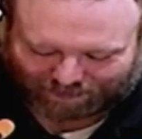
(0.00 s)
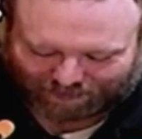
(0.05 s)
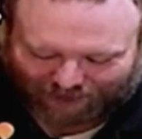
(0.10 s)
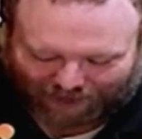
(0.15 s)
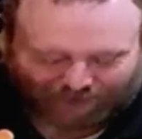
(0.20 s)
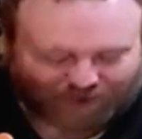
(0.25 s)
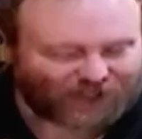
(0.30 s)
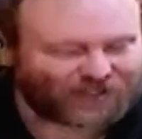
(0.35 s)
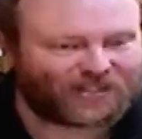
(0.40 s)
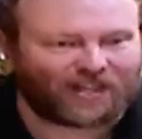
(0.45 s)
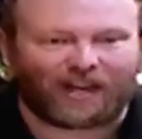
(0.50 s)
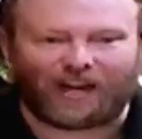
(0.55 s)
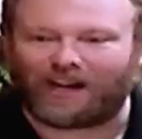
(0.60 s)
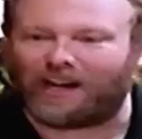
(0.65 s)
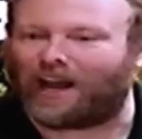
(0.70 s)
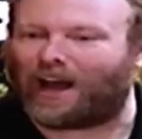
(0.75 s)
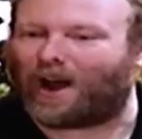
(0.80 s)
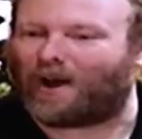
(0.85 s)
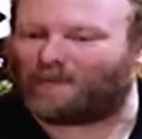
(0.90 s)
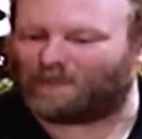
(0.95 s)
Have you seen
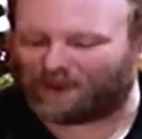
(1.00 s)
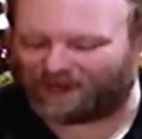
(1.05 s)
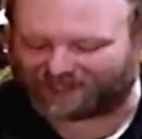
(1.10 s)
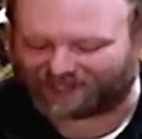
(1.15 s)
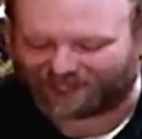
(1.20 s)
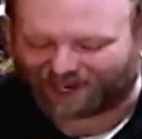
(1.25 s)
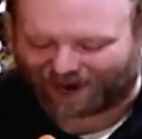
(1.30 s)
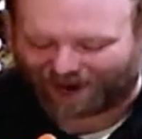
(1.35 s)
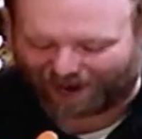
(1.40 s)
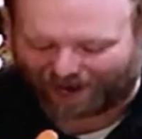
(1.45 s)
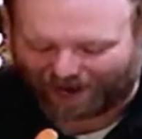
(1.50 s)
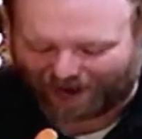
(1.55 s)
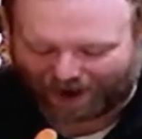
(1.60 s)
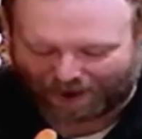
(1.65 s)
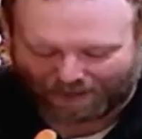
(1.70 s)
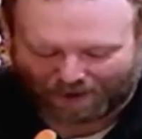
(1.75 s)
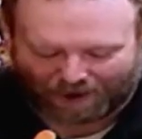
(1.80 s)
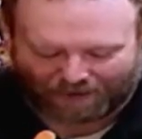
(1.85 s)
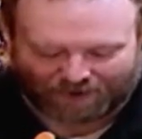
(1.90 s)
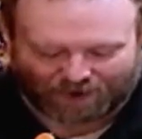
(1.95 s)
how busy I
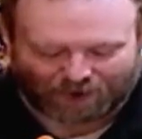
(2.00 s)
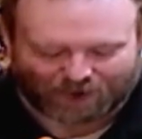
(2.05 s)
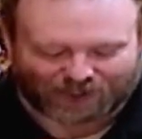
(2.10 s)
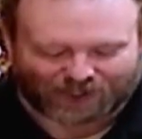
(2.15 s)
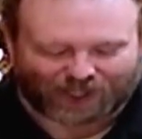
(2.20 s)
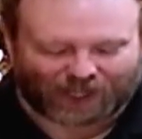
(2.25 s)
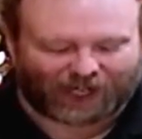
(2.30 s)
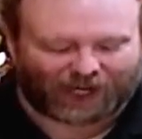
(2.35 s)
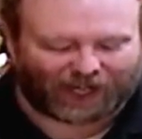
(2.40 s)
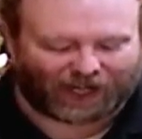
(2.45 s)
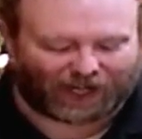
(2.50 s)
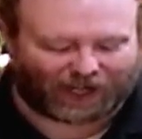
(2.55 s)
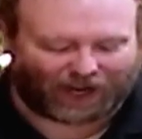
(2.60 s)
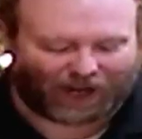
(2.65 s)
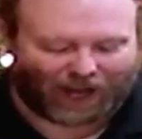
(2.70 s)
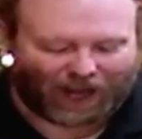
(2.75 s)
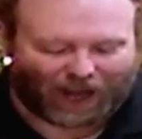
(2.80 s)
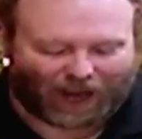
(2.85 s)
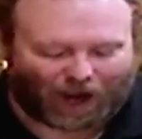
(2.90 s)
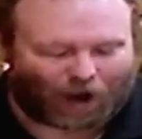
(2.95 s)
am? Have you seen
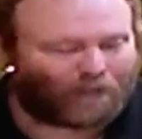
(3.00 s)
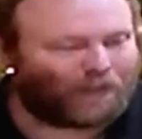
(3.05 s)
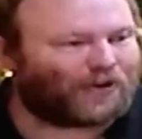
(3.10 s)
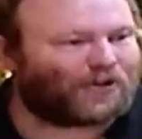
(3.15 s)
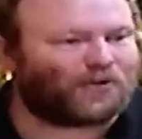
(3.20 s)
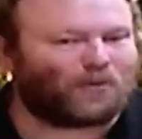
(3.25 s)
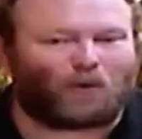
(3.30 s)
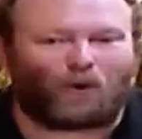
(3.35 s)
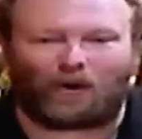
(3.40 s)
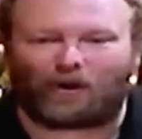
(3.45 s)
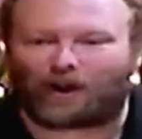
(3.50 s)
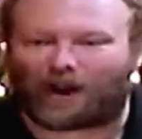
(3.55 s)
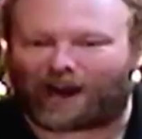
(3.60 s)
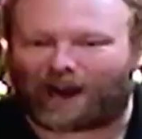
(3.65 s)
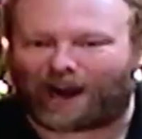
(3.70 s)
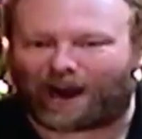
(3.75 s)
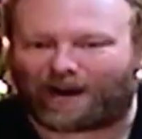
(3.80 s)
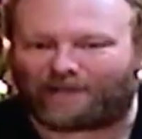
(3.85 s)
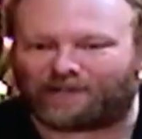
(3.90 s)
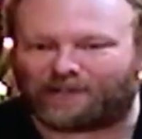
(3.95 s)
how much work I
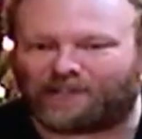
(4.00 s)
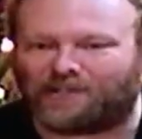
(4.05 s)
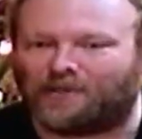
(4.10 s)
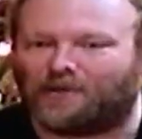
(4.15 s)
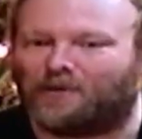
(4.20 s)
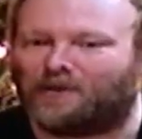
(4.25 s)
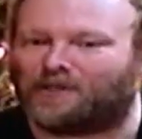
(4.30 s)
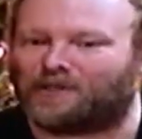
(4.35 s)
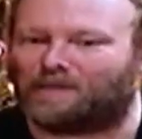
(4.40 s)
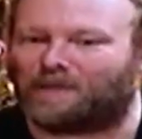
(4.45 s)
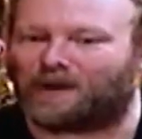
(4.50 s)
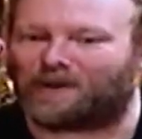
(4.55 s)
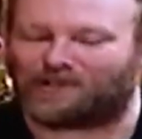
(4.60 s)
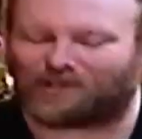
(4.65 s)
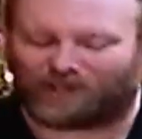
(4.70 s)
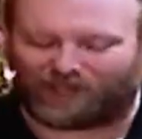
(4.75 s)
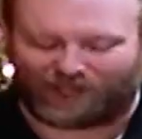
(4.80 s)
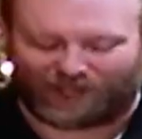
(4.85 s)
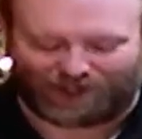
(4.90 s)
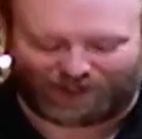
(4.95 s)
have to do,
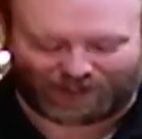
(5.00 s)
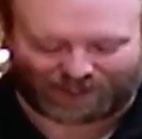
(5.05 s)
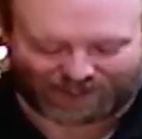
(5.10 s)
especially in this